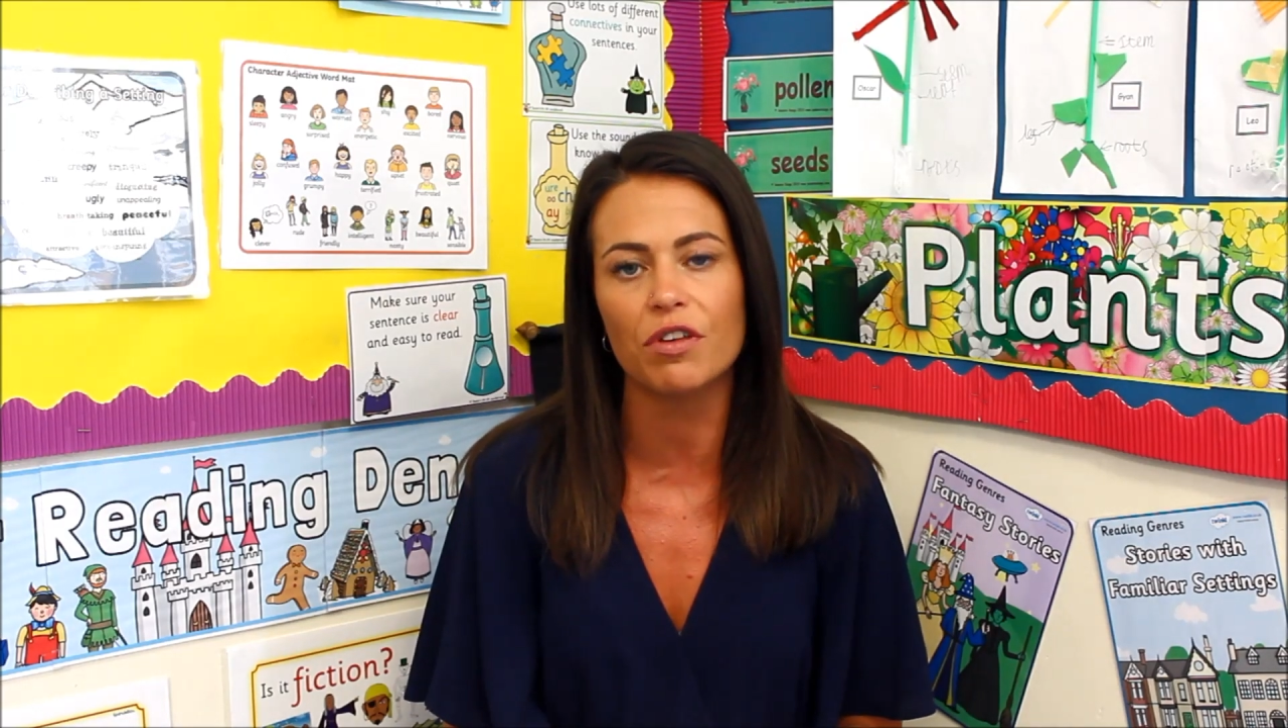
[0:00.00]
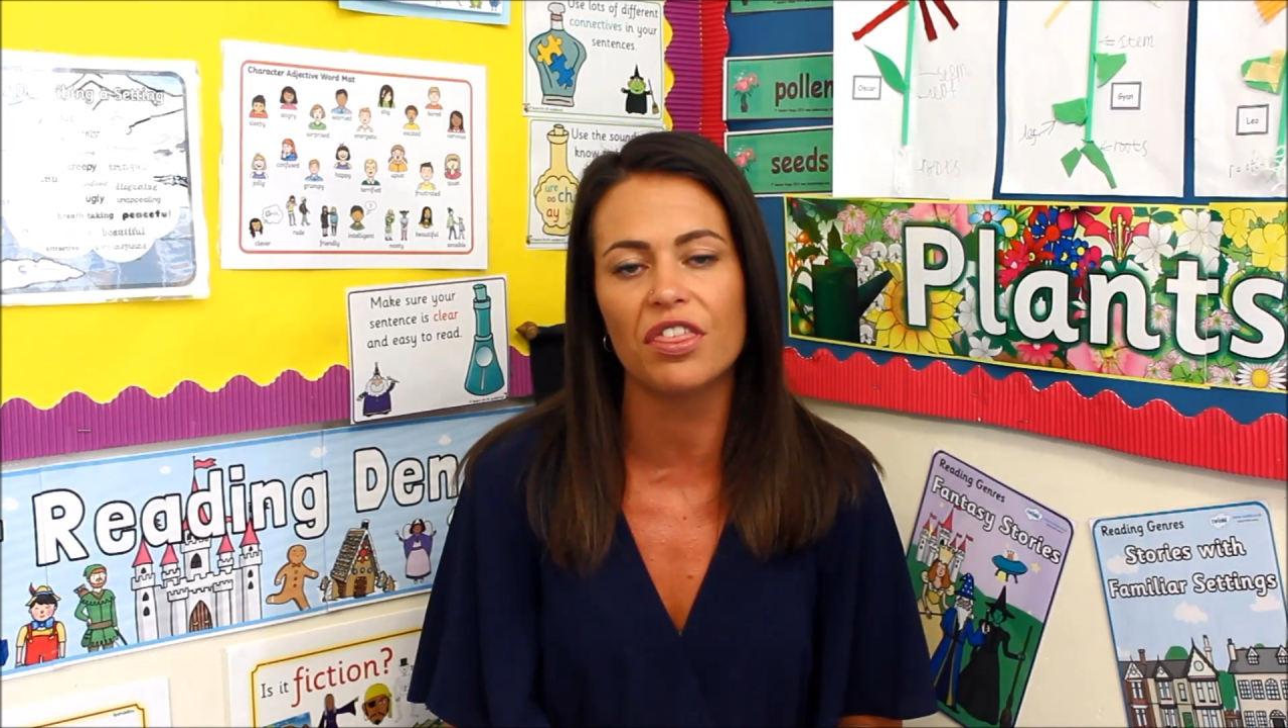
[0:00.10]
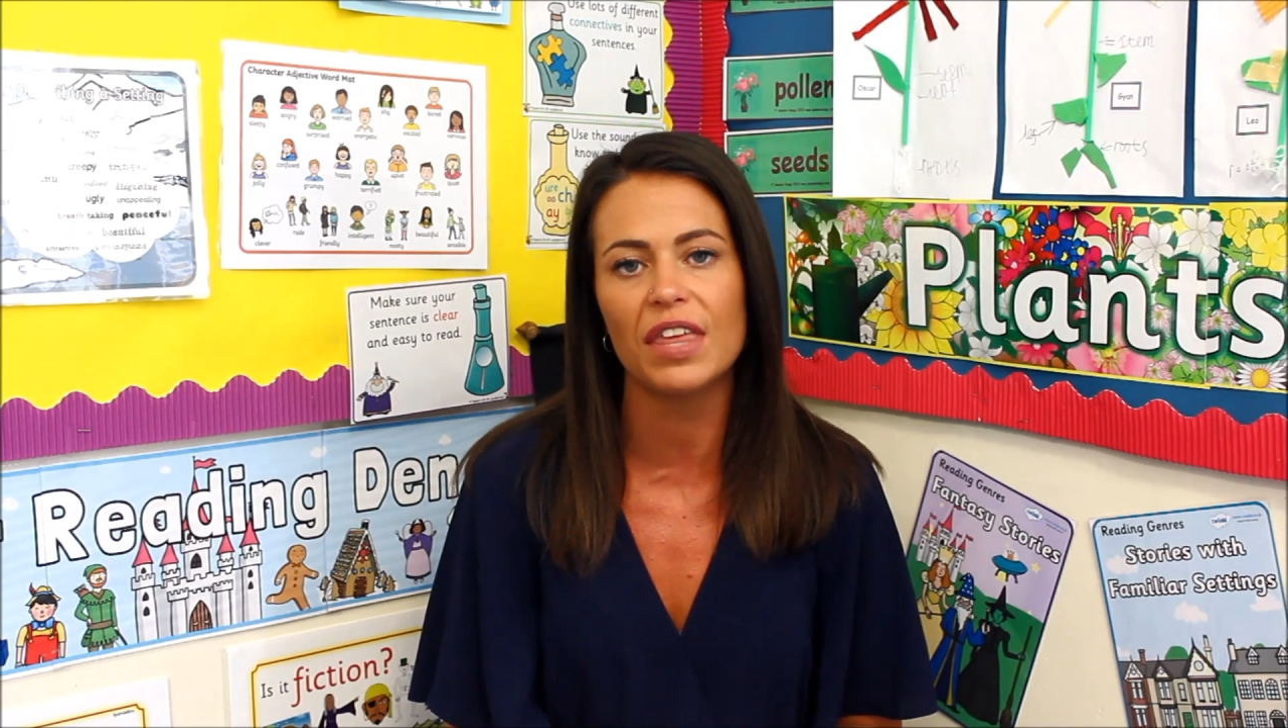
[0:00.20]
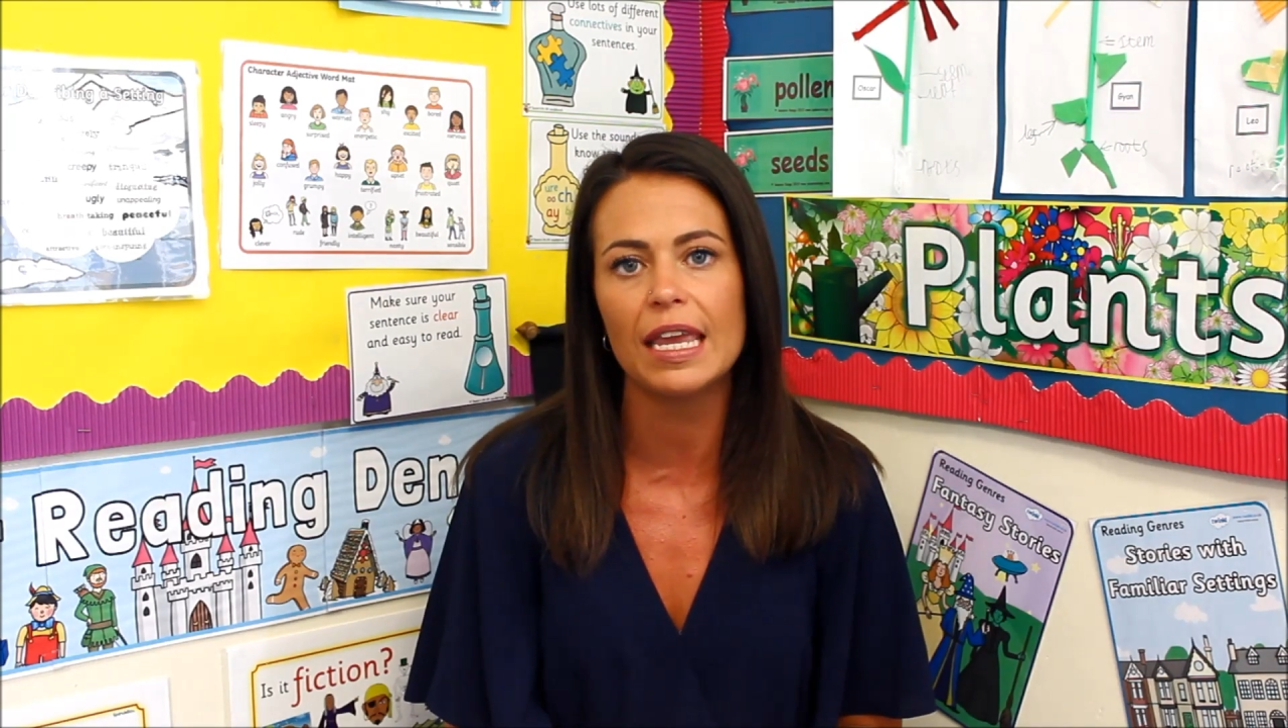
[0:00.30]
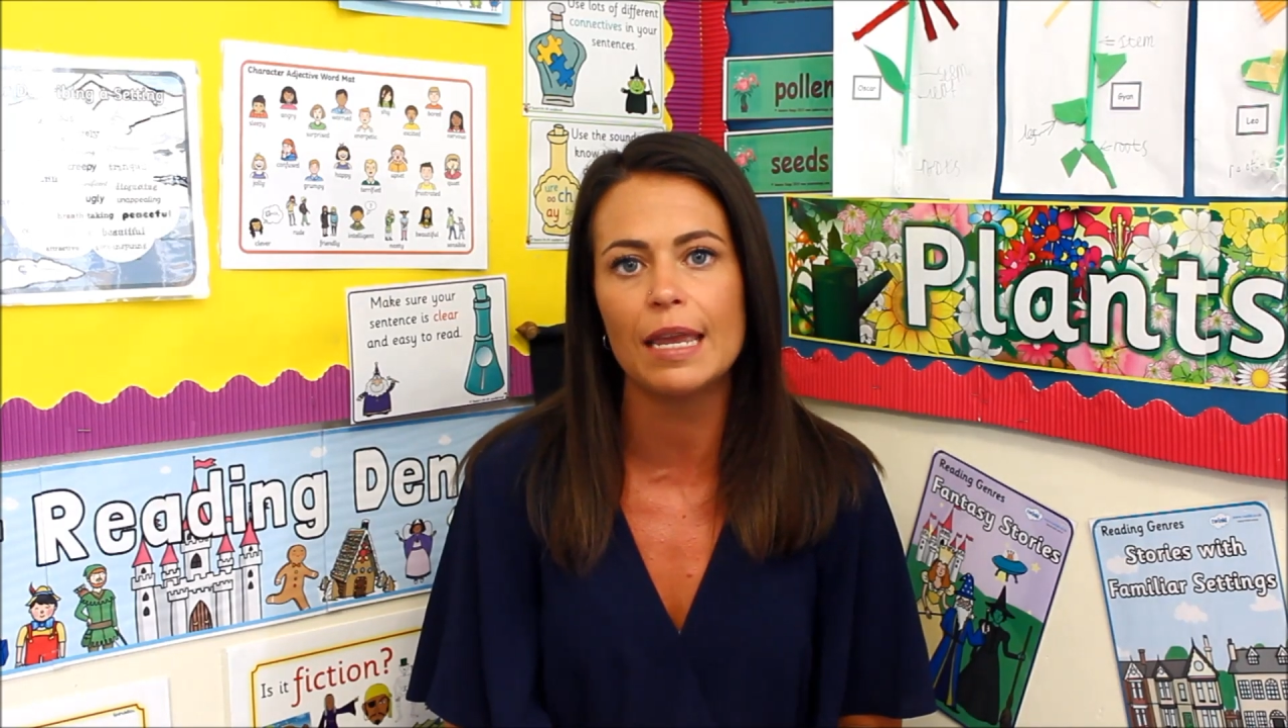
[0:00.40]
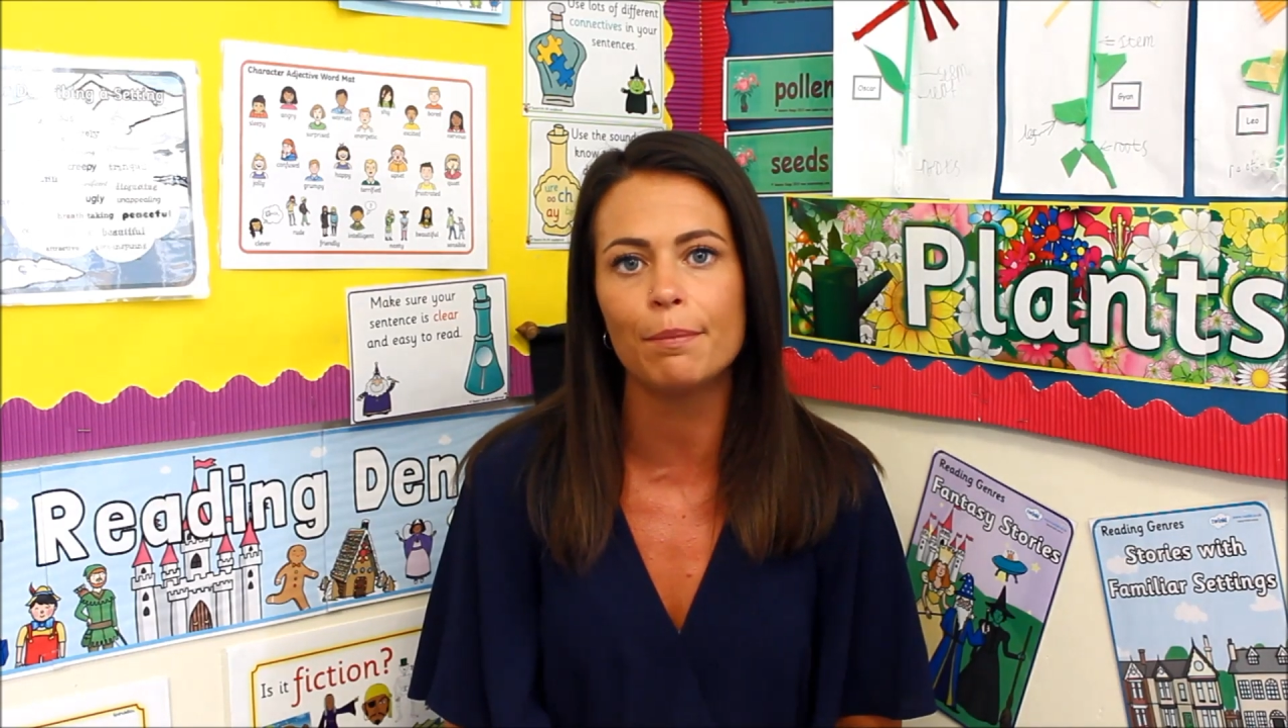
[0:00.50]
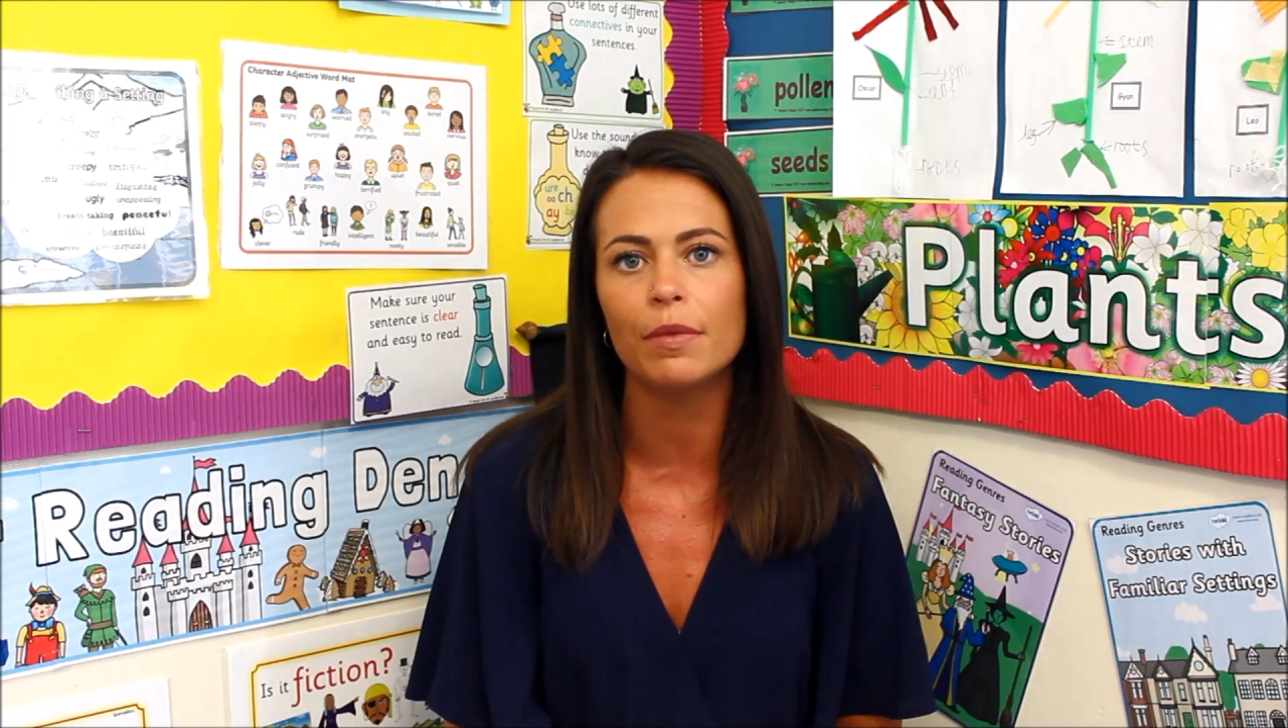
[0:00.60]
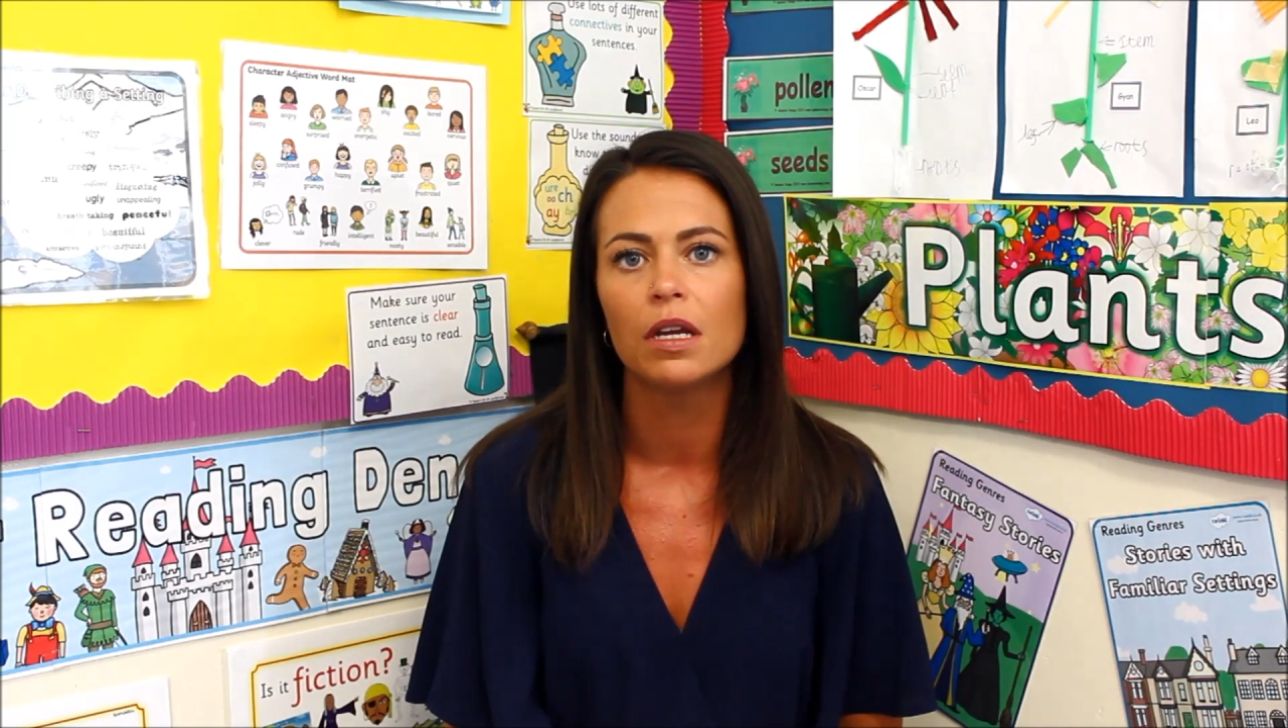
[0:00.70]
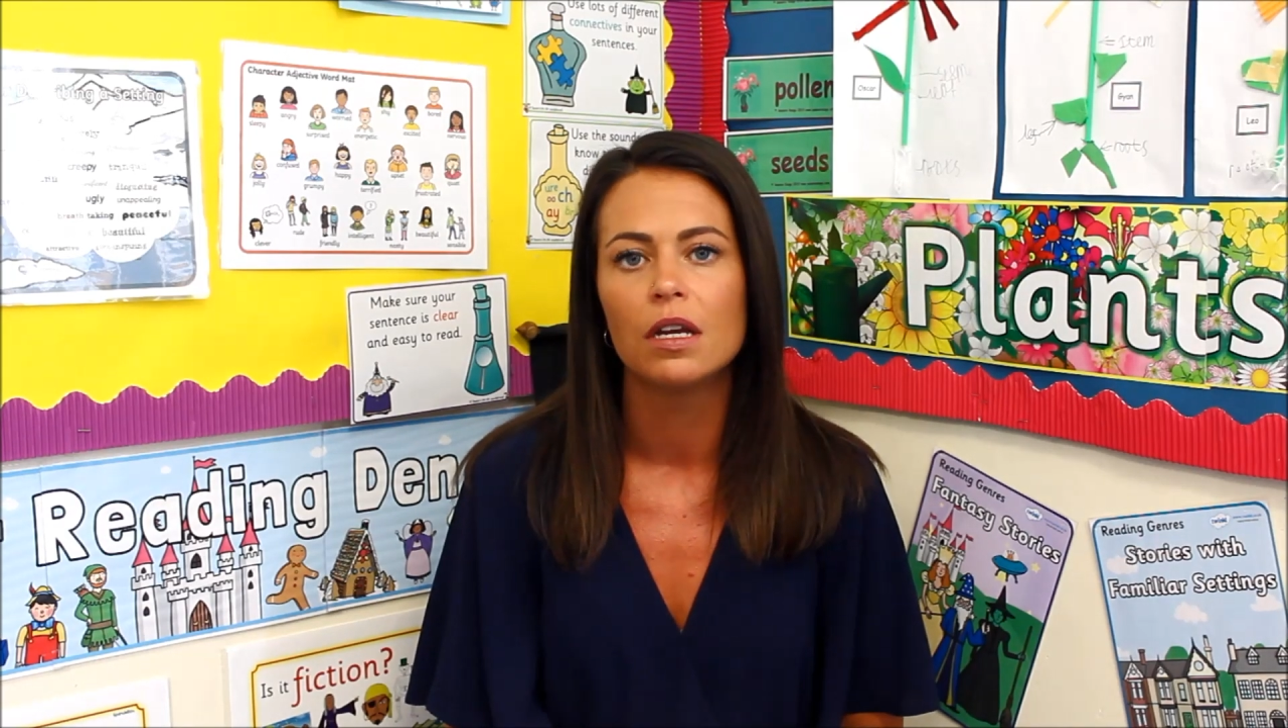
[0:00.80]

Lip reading: or a theme